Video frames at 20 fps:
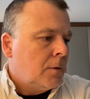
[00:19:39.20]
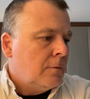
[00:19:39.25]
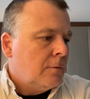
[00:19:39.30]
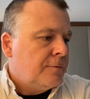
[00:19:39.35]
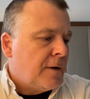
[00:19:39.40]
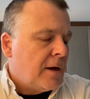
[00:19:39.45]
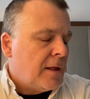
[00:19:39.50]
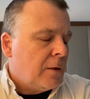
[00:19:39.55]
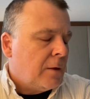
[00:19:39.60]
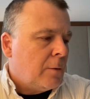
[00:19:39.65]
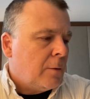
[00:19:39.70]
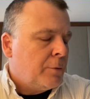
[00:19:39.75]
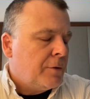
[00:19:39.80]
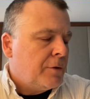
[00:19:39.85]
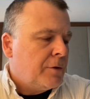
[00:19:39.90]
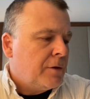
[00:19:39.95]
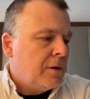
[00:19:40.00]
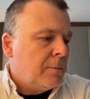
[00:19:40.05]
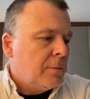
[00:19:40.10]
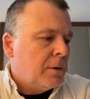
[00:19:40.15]
follow up
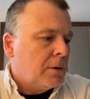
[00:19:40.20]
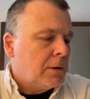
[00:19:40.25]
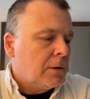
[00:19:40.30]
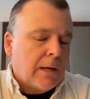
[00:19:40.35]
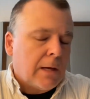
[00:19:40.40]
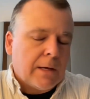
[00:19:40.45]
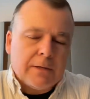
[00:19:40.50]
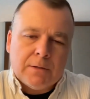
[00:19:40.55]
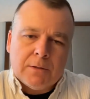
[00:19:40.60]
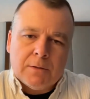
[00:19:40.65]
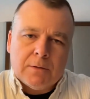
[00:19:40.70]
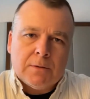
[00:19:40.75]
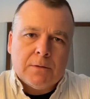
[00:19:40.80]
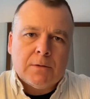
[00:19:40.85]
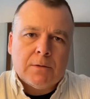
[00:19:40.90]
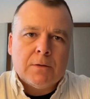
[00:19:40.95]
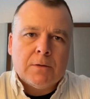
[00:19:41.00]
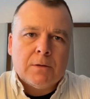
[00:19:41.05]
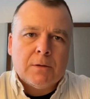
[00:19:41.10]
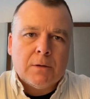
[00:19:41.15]
with him on the
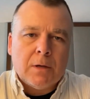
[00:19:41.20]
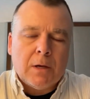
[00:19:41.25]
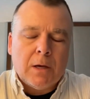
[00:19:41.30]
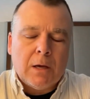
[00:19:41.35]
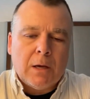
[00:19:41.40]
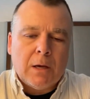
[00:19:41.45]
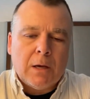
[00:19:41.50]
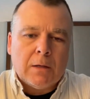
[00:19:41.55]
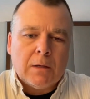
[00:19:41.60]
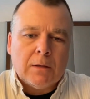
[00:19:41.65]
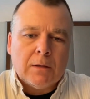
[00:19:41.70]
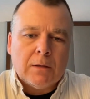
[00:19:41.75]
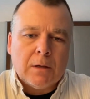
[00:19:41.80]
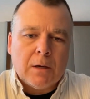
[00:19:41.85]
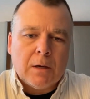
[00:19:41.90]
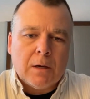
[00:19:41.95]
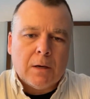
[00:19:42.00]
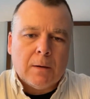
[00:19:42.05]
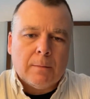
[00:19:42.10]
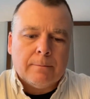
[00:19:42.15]
license, and
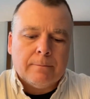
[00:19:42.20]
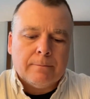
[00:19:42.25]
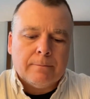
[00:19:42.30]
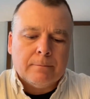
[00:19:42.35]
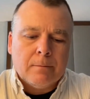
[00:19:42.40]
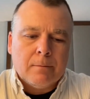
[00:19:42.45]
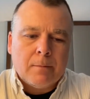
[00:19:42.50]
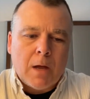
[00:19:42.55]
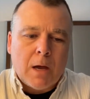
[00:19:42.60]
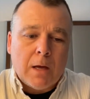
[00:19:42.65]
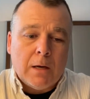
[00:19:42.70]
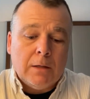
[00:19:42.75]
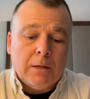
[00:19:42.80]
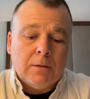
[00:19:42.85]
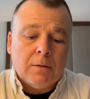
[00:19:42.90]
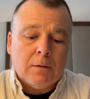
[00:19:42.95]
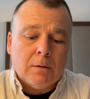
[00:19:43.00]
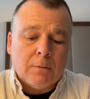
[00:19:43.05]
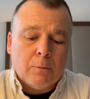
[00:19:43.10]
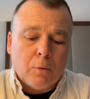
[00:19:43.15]
I need
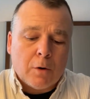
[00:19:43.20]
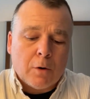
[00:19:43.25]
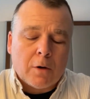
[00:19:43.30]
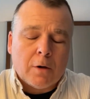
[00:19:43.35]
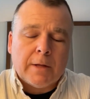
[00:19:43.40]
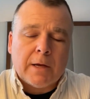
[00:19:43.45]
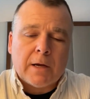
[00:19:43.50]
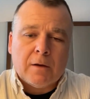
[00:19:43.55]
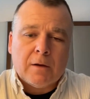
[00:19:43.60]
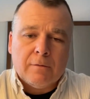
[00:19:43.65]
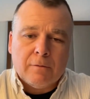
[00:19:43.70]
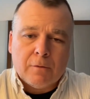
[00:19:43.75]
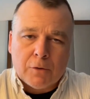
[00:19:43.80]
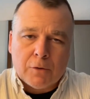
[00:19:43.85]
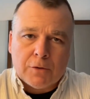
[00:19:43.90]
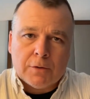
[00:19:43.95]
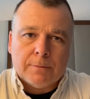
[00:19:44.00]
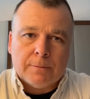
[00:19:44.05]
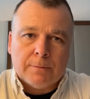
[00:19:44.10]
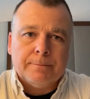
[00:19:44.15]
to work on that
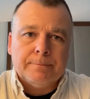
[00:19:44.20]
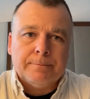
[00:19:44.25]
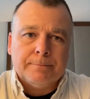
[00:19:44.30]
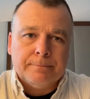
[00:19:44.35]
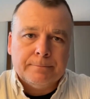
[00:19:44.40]
conversion